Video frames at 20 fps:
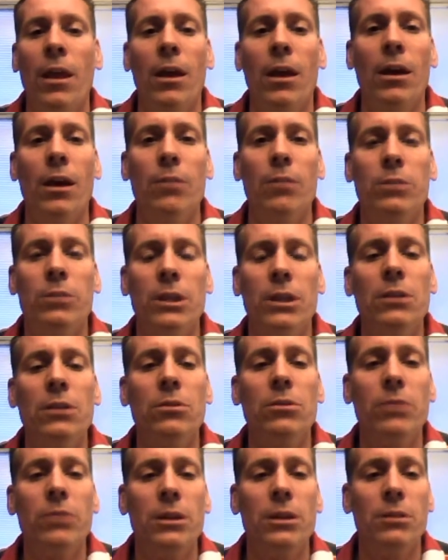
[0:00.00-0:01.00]

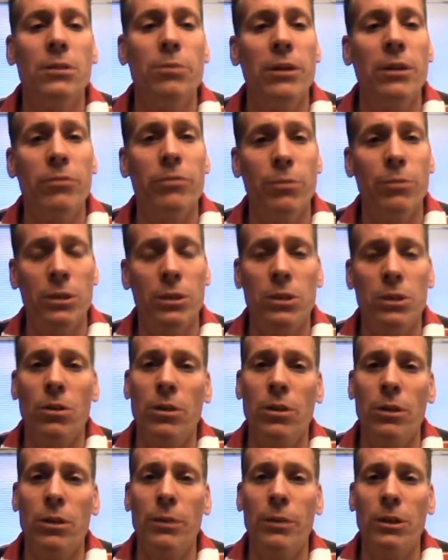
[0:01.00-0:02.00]
ScienceDirect is a platform that
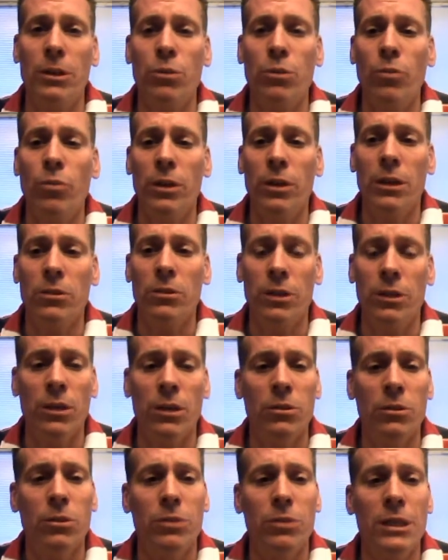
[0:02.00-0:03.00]
started about 20 years
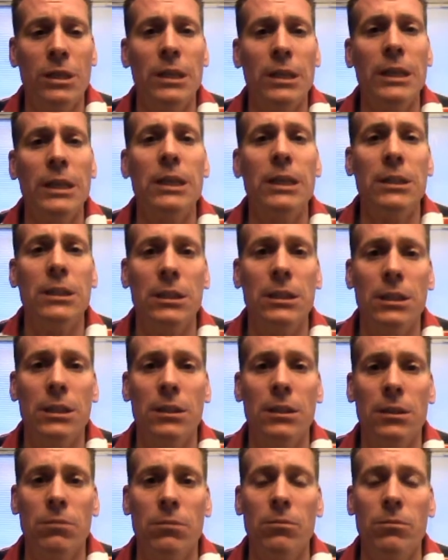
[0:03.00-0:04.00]
ago, so it's a legacy
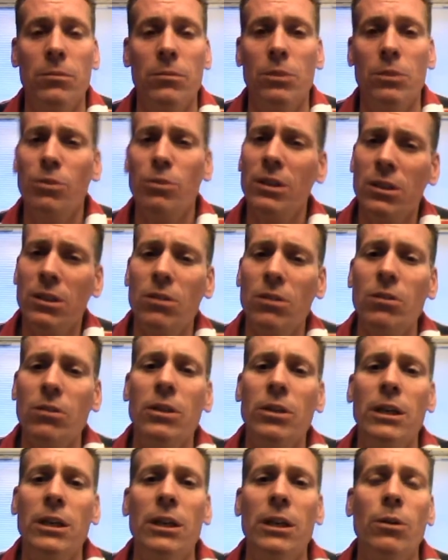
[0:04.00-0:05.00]
system. So we had to start
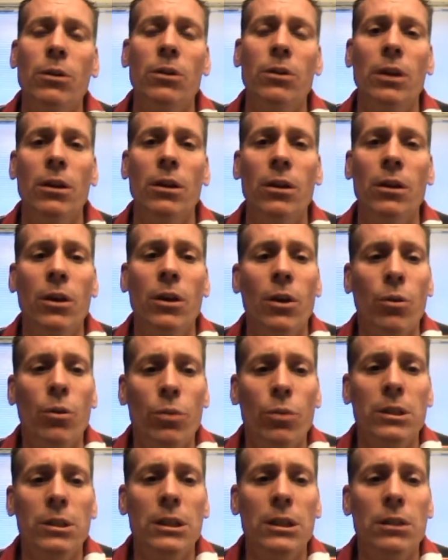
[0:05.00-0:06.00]
looking at, okay,
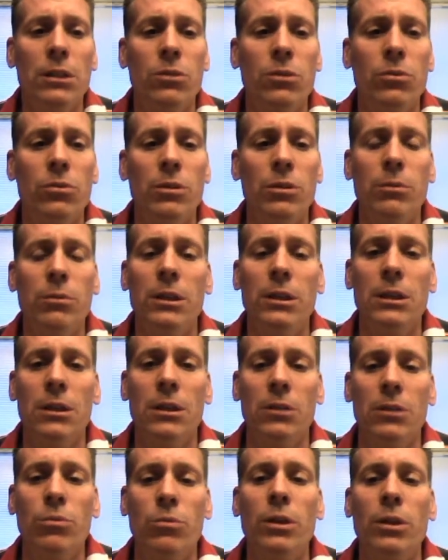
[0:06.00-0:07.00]
what does that truly mean to
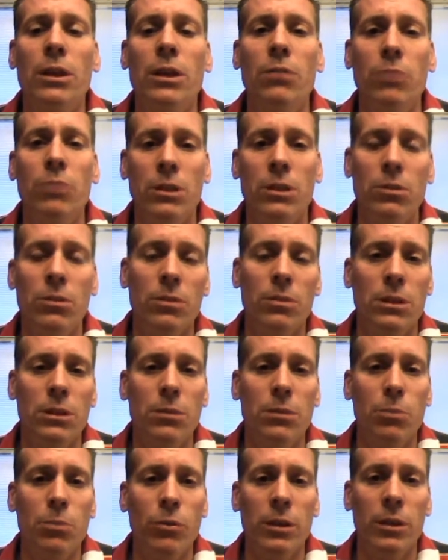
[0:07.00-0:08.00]
us? What can we do at
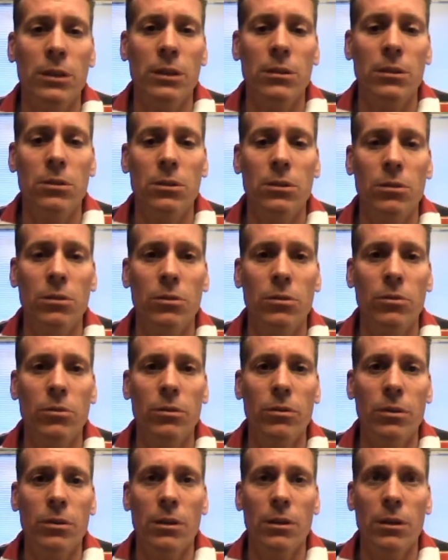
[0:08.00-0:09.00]
this point
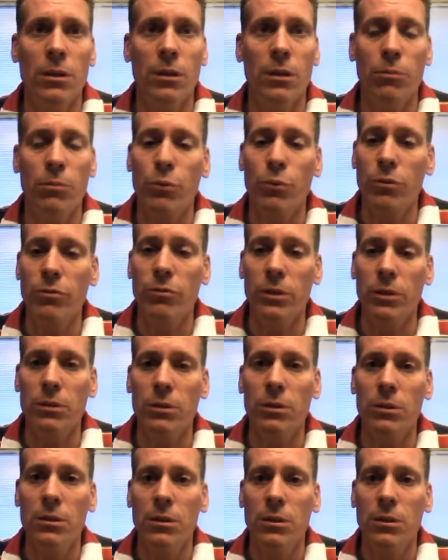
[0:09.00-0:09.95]
to improve this